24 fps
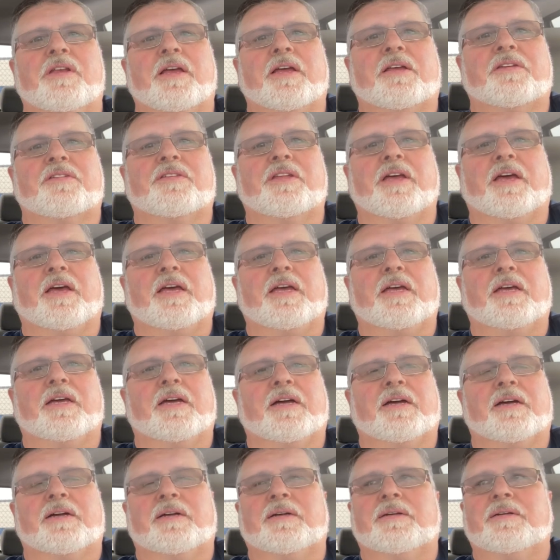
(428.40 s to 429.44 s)
next day.
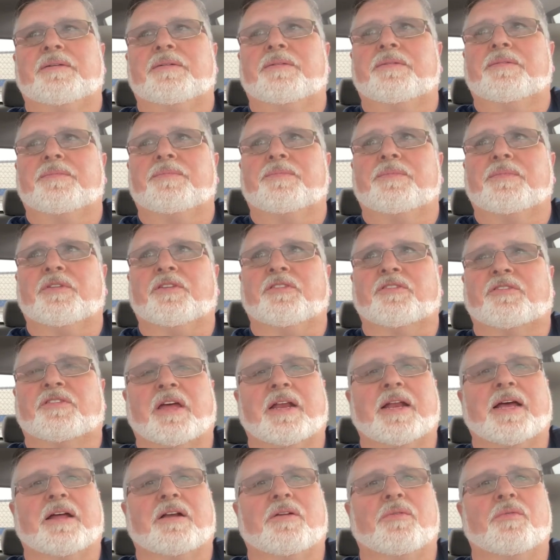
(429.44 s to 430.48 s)
Just got
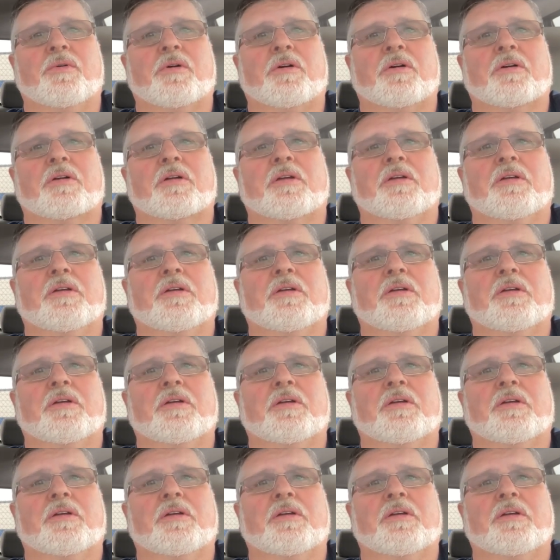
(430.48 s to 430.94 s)
out of work.